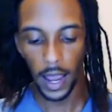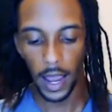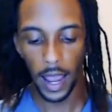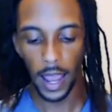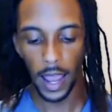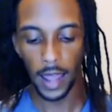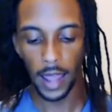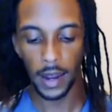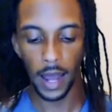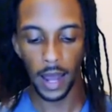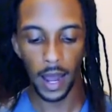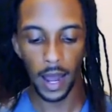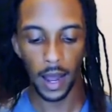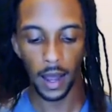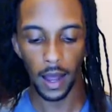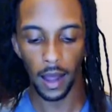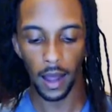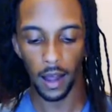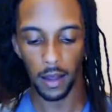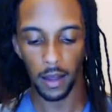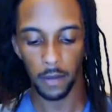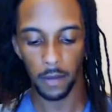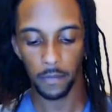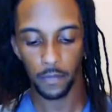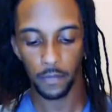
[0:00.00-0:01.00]
and
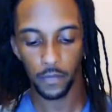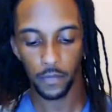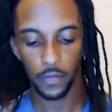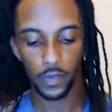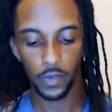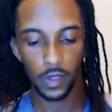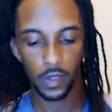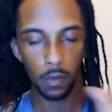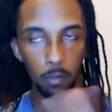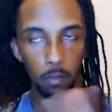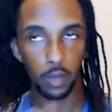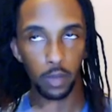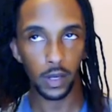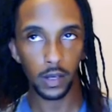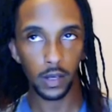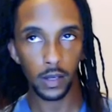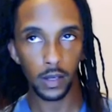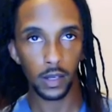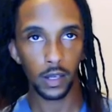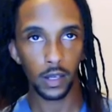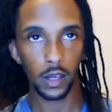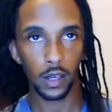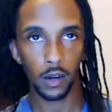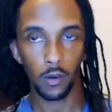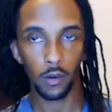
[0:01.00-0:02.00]
I'm the
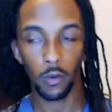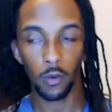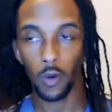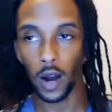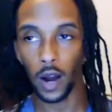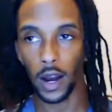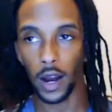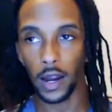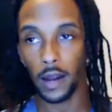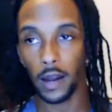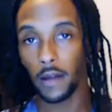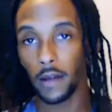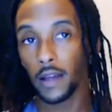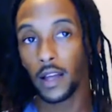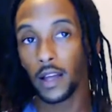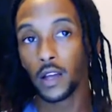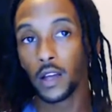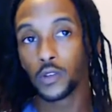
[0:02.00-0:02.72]
bee, right?